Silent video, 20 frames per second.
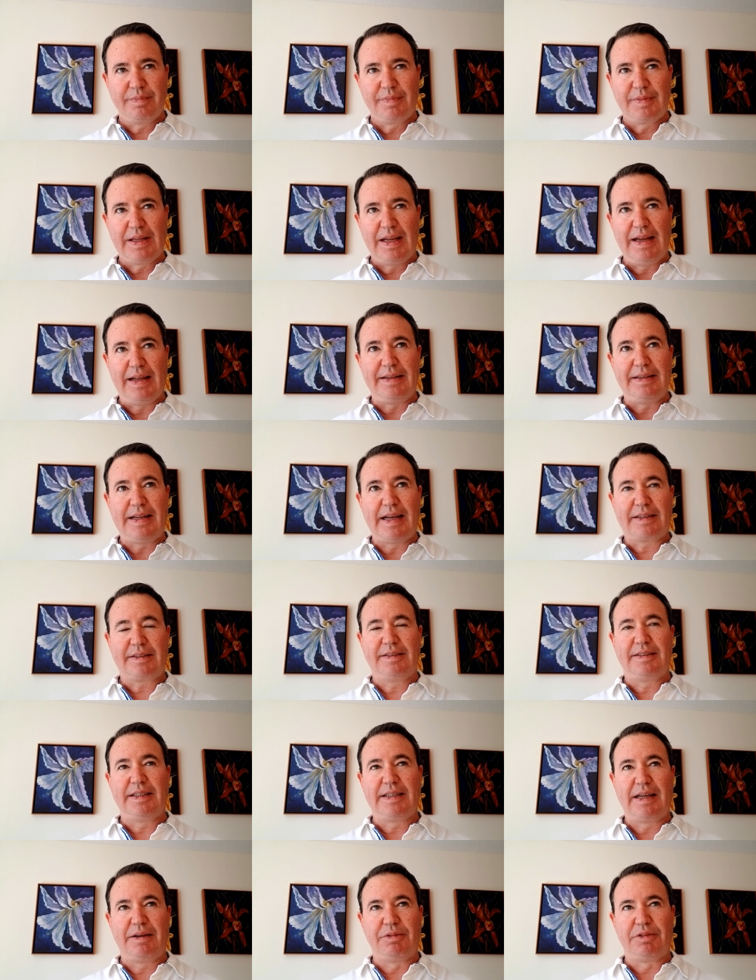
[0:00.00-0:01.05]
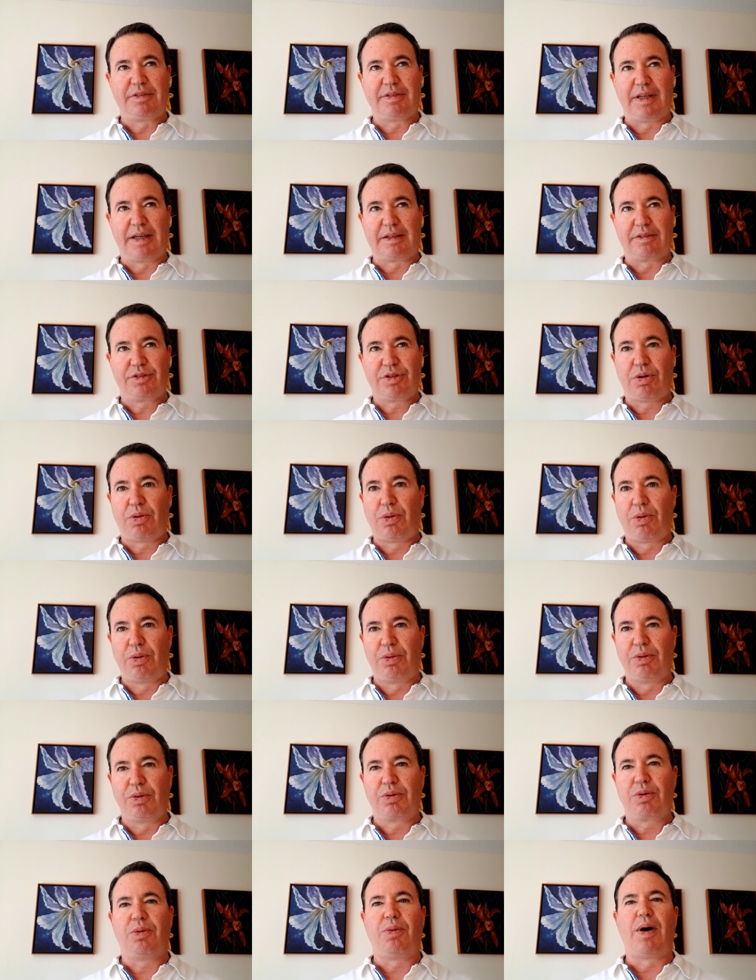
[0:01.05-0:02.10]
and next thing it was like
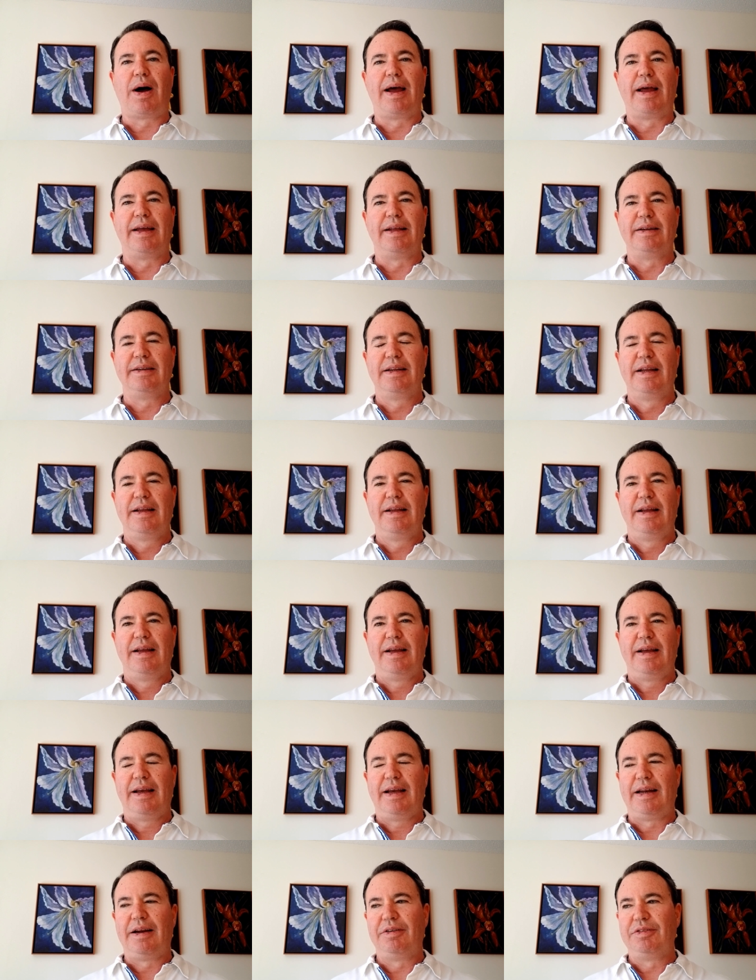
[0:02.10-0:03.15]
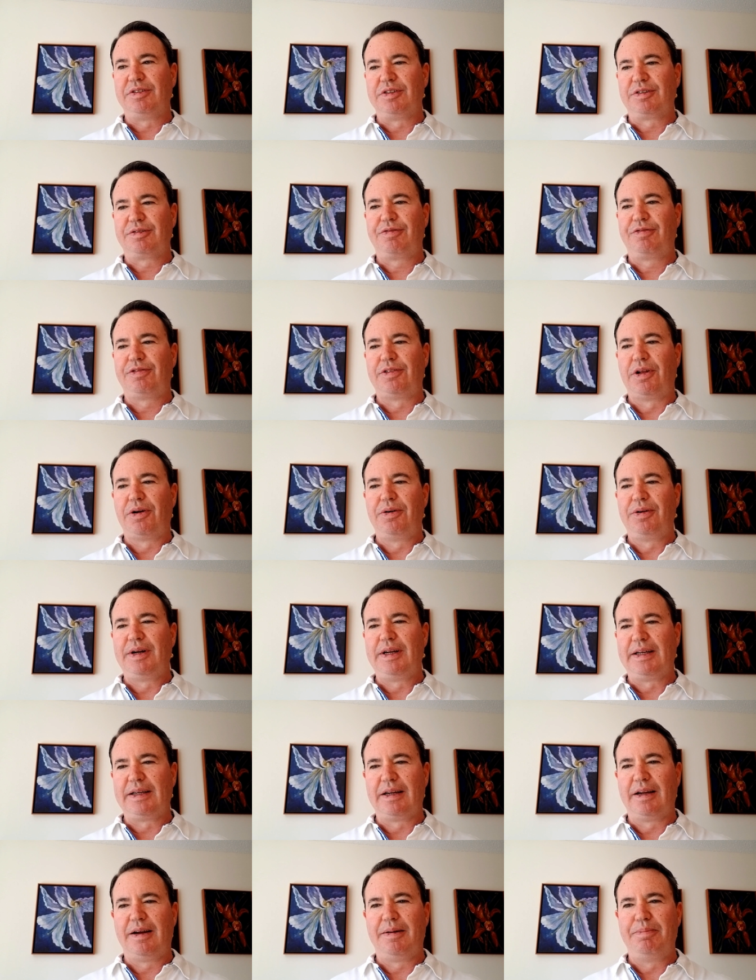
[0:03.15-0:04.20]
total quiet and I was just
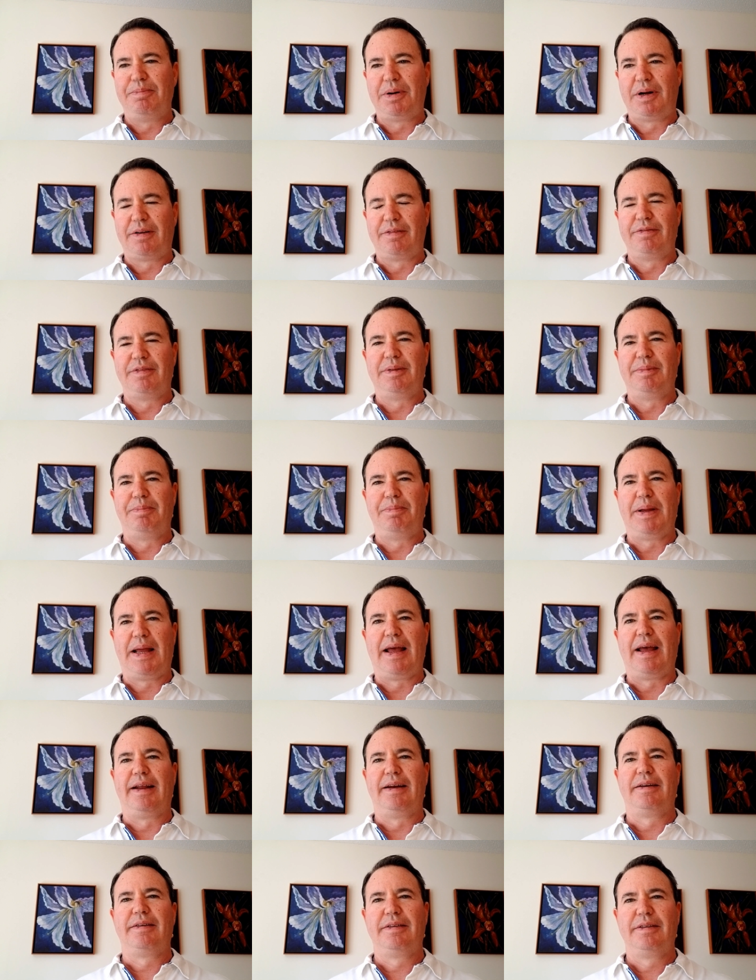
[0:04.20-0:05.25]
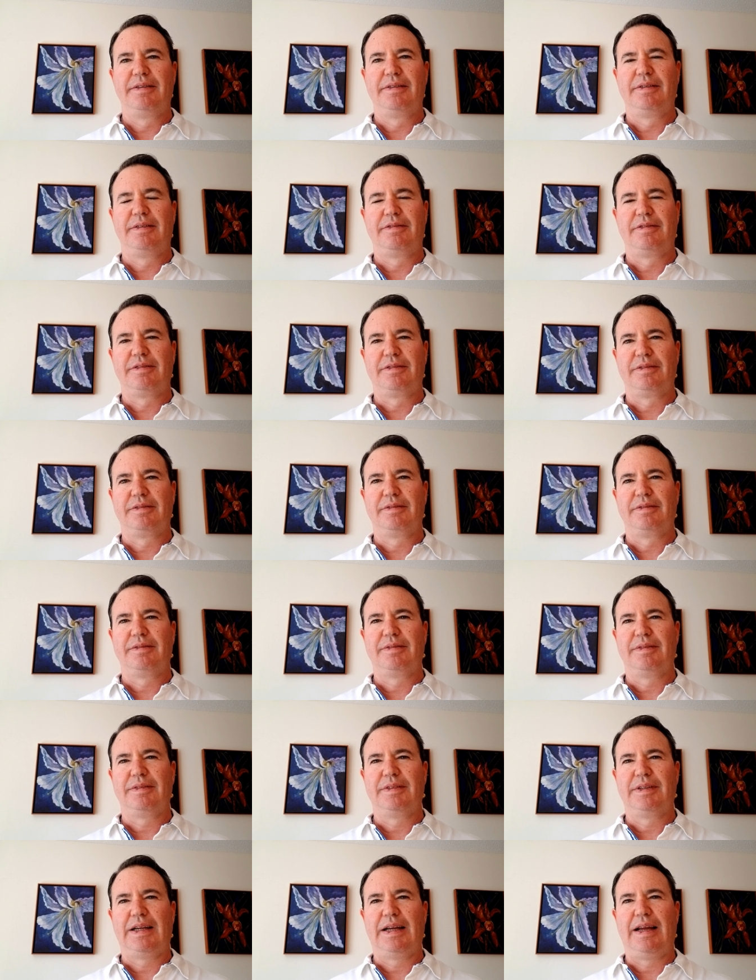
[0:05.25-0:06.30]
floating above the bed.
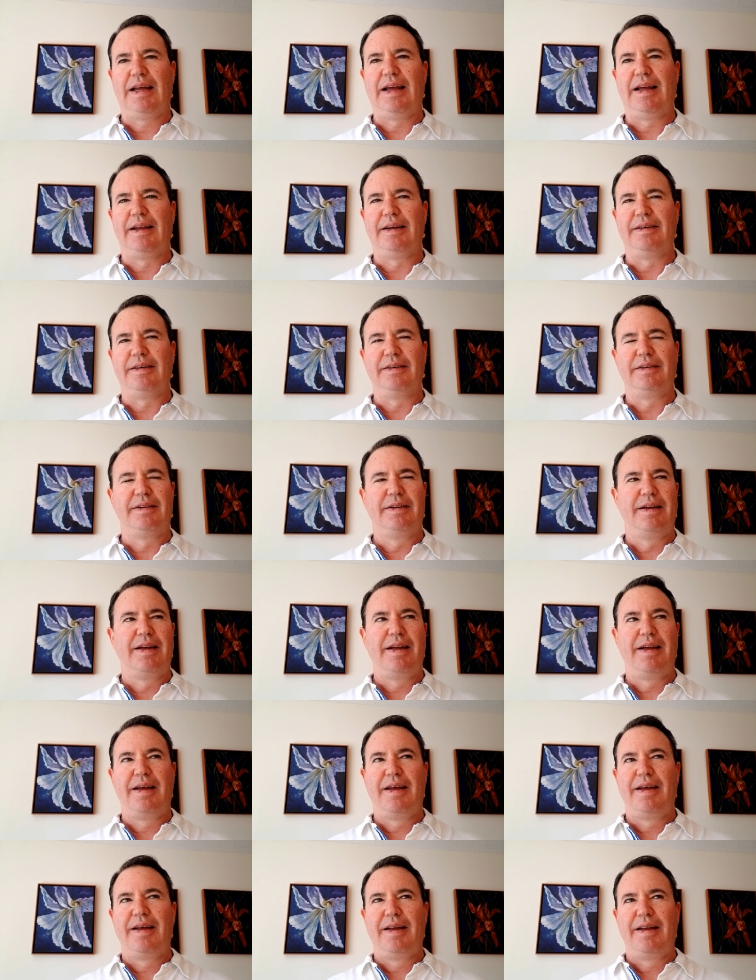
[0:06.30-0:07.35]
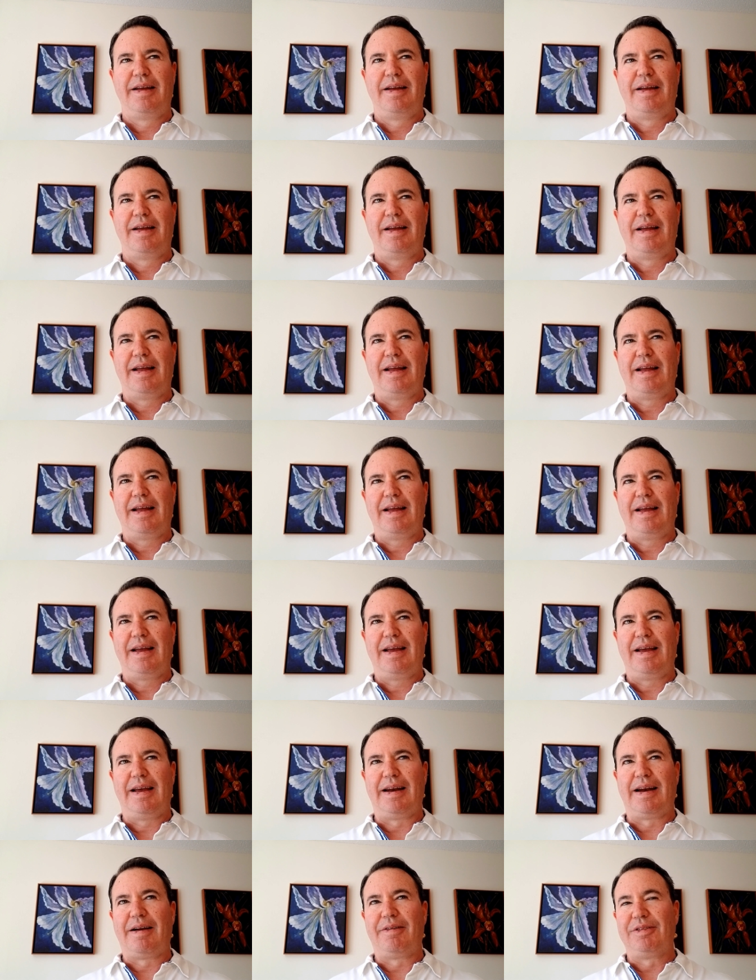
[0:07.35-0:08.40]
And
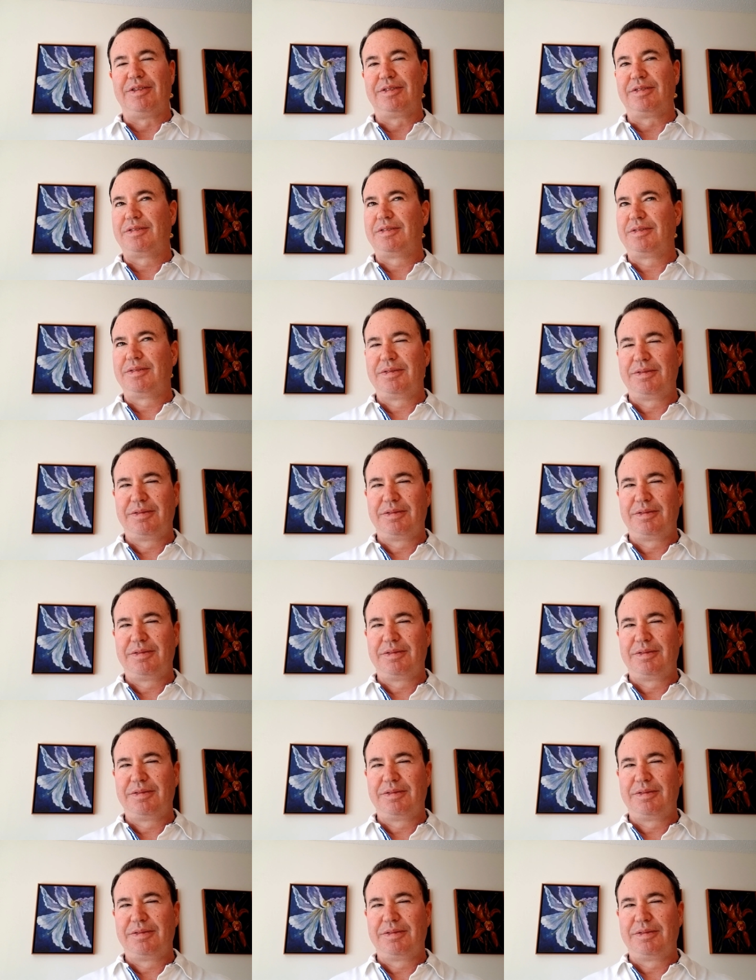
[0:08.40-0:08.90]
and I was